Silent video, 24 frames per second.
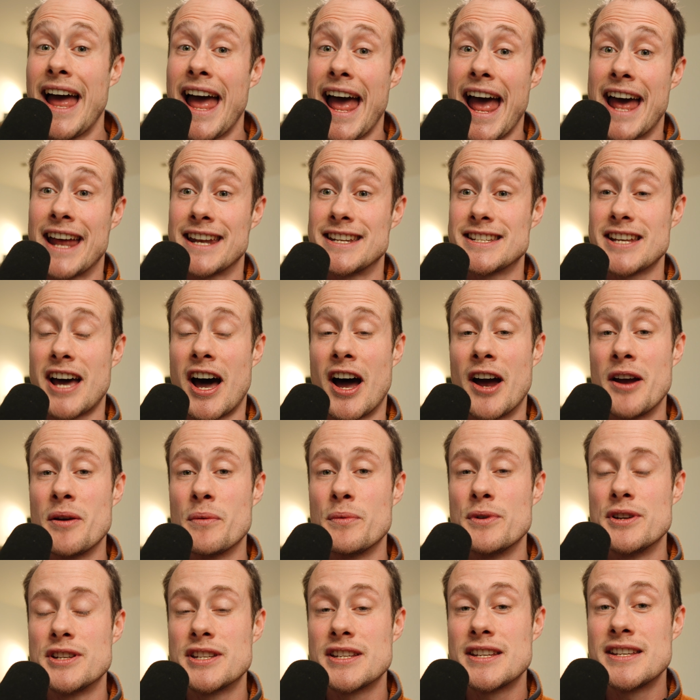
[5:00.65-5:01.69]
and I
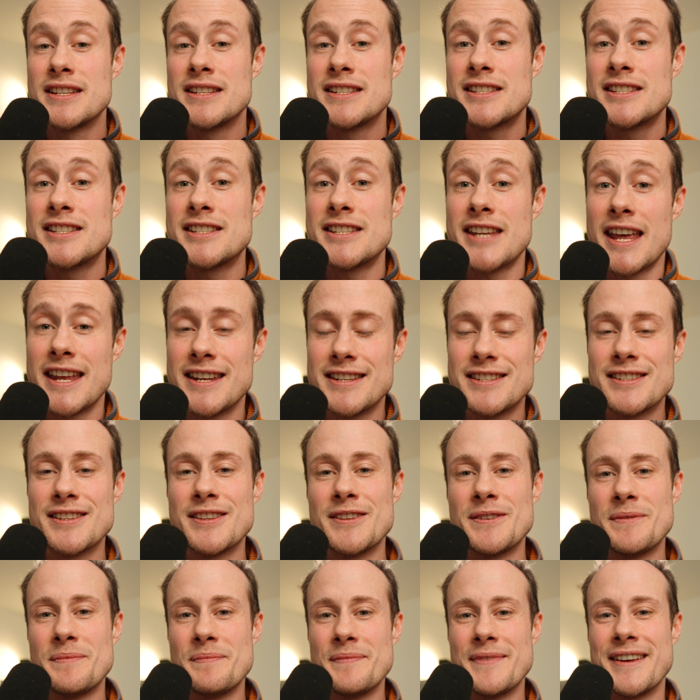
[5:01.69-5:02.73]
would send
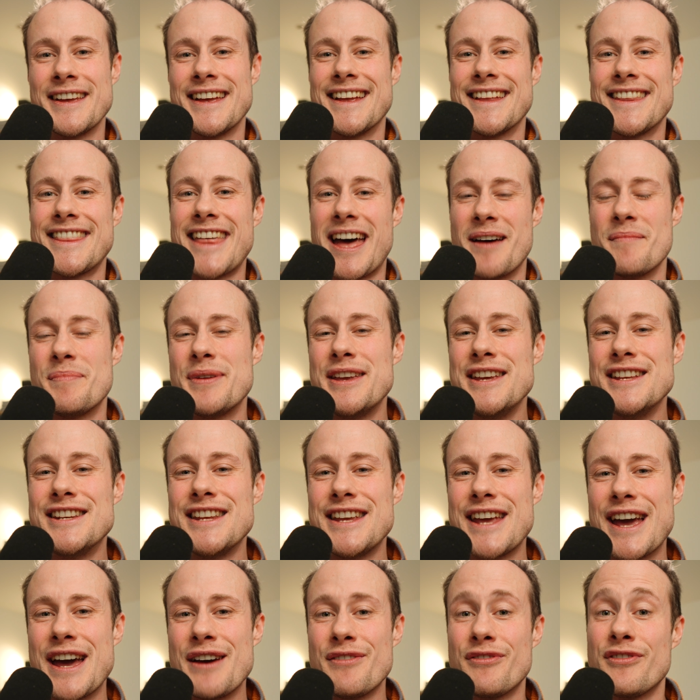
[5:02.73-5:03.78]
them that
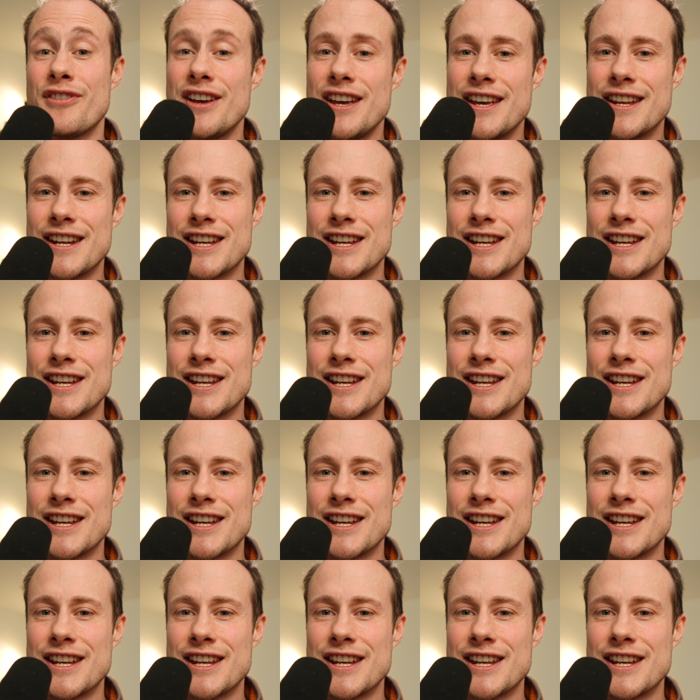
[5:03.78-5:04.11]
PDF in